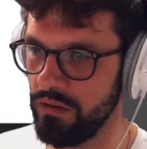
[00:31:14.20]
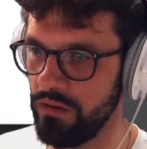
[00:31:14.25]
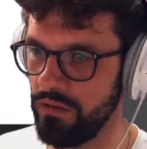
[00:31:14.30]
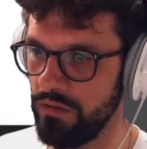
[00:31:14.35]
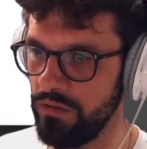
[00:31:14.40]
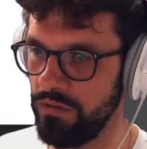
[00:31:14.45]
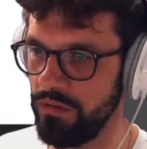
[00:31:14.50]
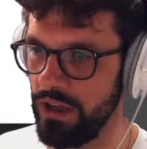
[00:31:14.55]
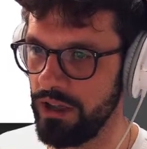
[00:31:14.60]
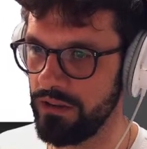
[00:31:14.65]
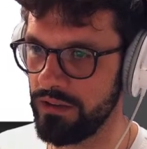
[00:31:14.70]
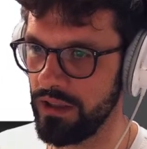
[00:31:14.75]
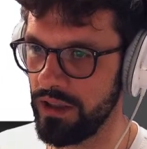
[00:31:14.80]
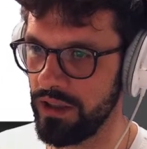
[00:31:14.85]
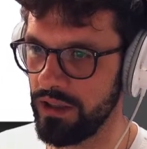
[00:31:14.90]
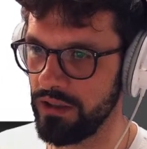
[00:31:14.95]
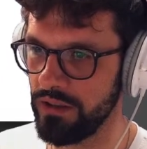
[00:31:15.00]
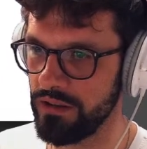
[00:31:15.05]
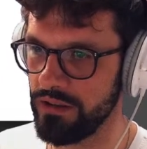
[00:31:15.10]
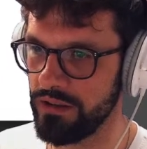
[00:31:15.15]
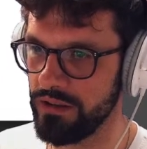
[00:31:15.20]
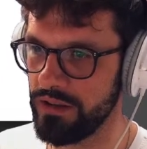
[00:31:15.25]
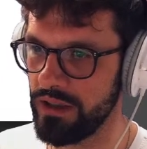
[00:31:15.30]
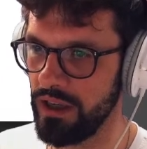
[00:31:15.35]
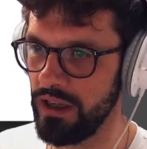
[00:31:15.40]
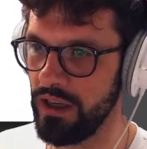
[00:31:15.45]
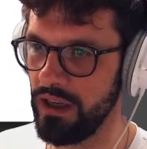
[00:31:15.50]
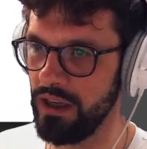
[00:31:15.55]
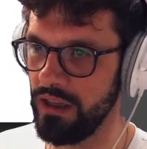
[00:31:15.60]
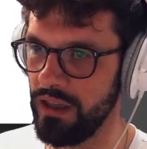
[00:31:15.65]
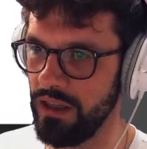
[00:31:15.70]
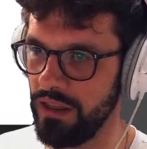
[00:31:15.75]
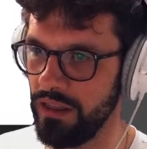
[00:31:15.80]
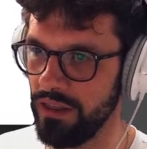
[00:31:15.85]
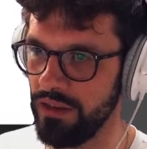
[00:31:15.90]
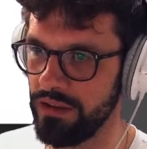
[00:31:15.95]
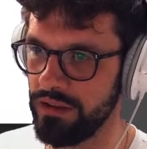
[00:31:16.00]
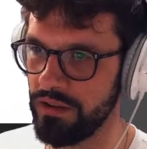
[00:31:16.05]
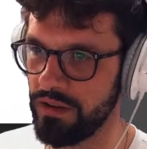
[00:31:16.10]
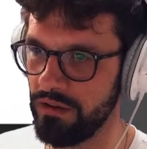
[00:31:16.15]
facing still in
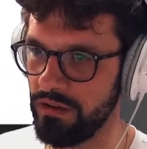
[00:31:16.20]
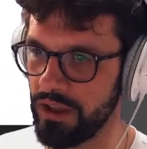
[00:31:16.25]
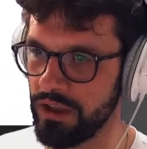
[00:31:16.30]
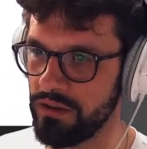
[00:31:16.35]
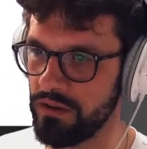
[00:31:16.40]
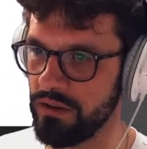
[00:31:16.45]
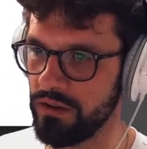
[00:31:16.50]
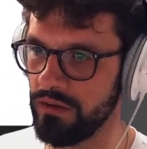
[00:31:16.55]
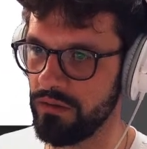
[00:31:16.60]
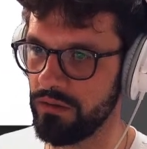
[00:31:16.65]
this direction.